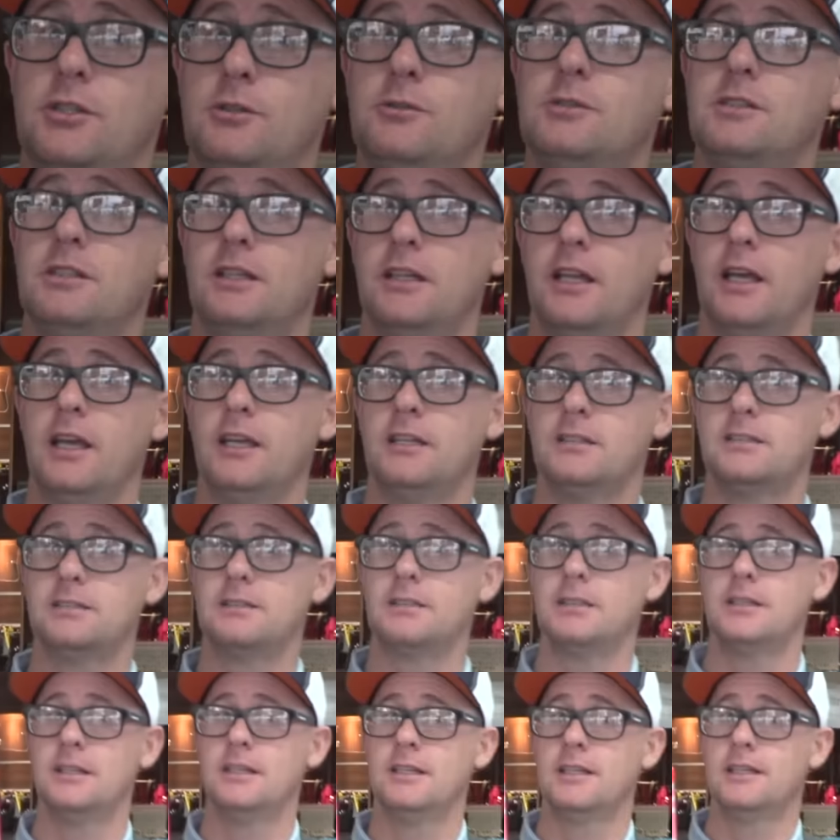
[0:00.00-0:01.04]
using this. 4
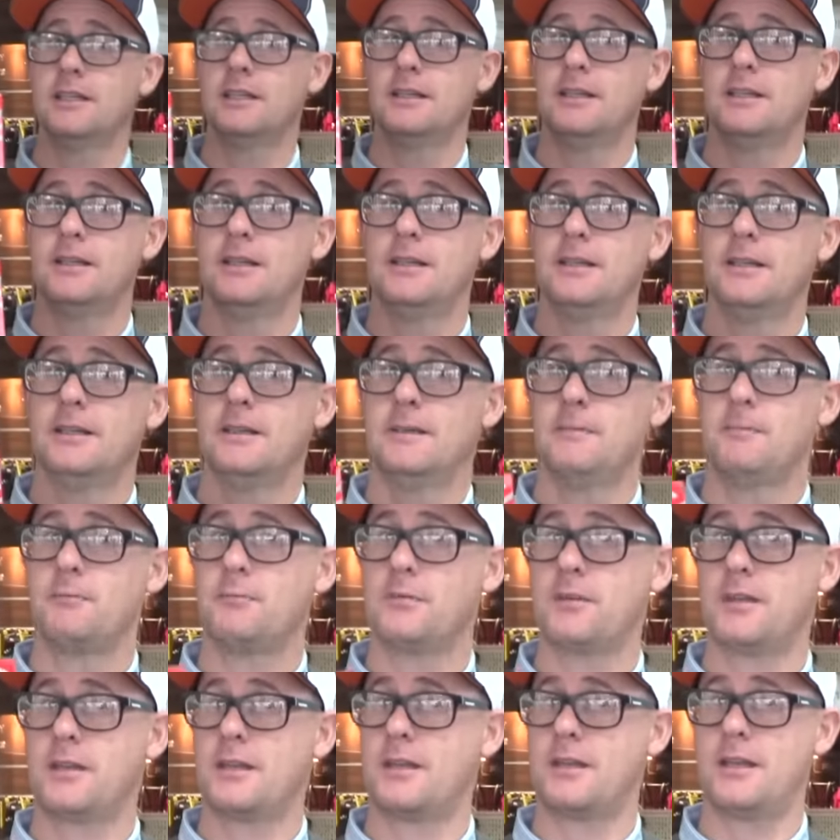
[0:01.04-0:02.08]
wins in
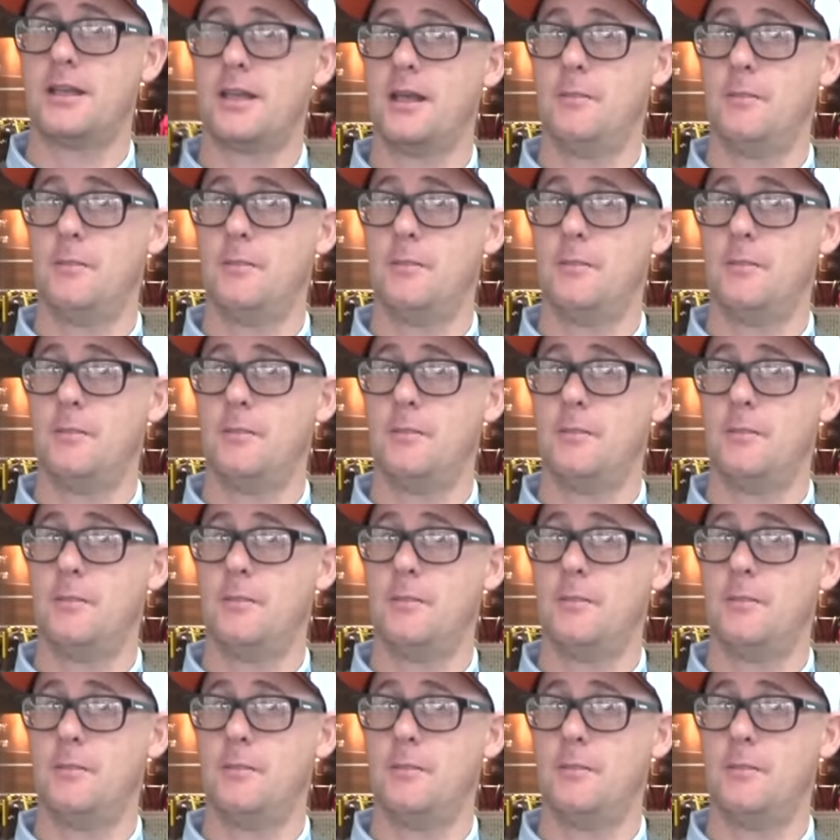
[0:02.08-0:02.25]
recent times.